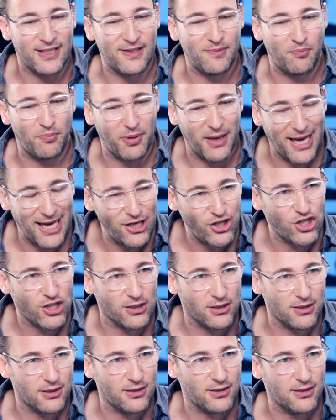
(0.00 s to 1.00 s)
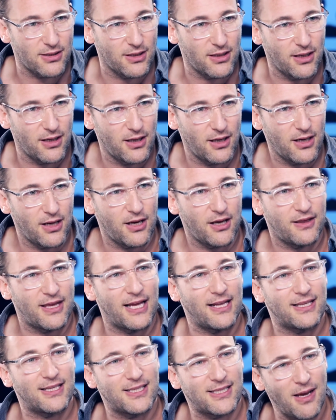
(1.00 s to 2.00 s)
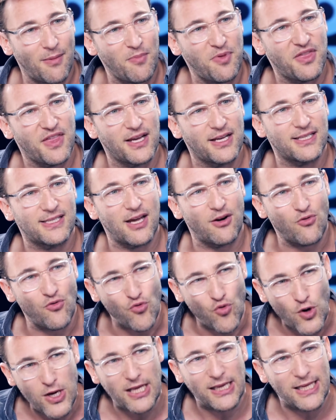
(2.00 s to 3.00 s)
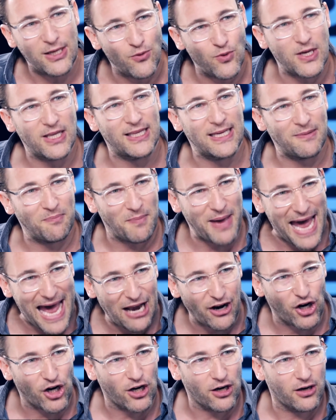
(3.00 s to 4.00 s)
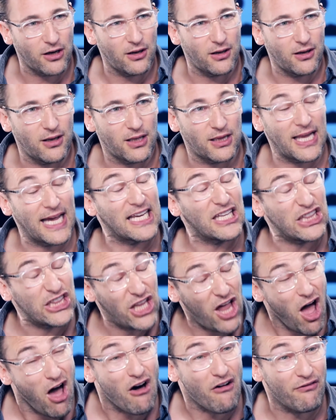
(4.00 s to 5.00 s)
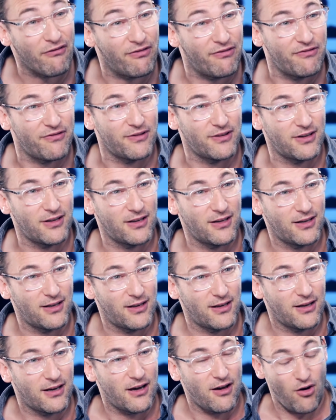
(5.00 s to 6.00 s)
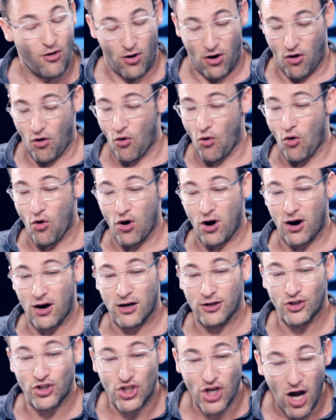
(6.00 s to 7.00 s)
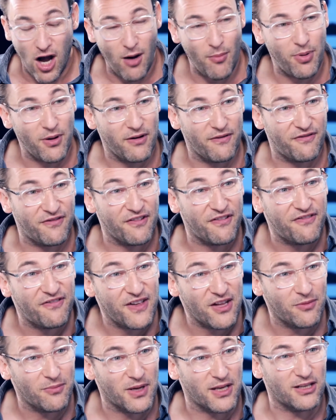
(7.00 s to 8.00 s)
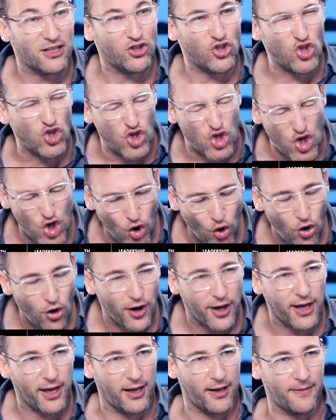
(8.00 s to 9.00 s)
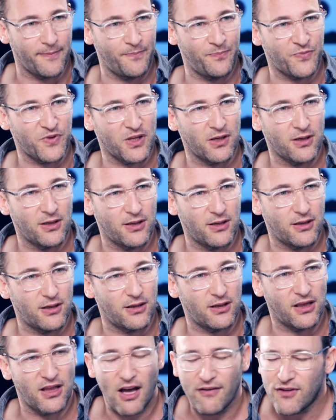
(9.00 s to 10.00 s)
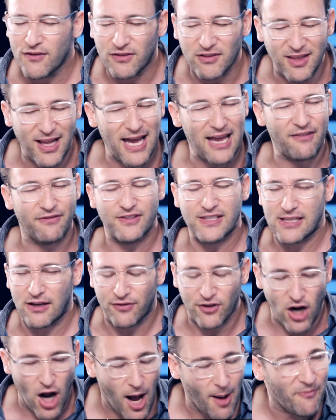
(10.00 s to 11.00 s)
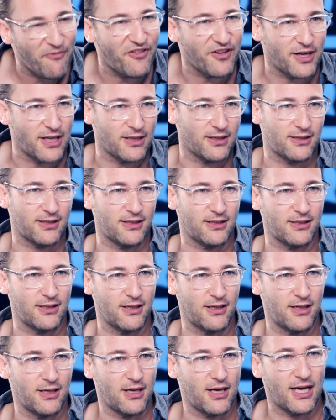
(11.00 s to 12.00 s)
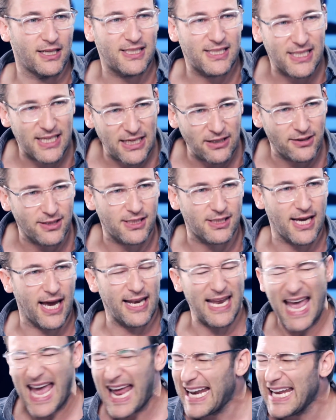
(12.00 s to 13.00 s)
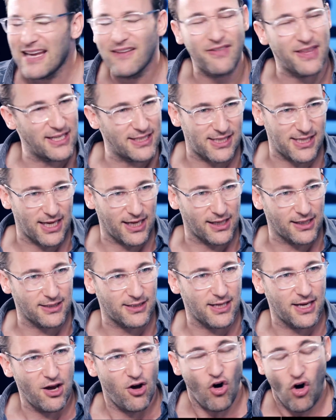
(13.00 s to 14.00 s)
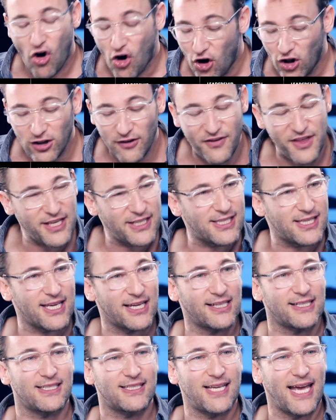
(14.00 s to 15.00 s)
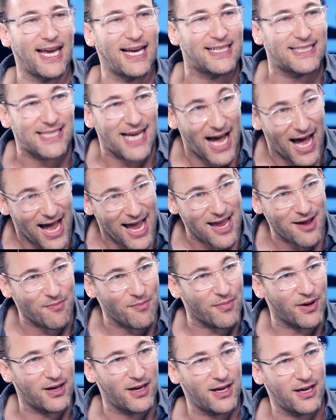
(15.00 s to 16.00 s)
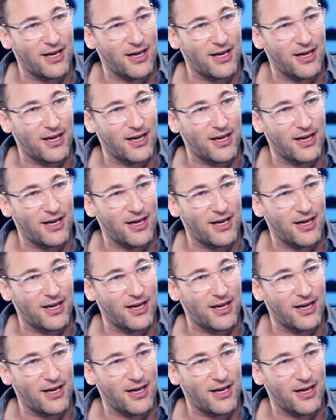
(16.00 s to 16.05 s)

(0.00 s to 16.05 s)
is patience. That some things that really, really matter, like love, or job fulfillment, joy, love of life, self-confidence, a skill set, any of these things, all of these things take time.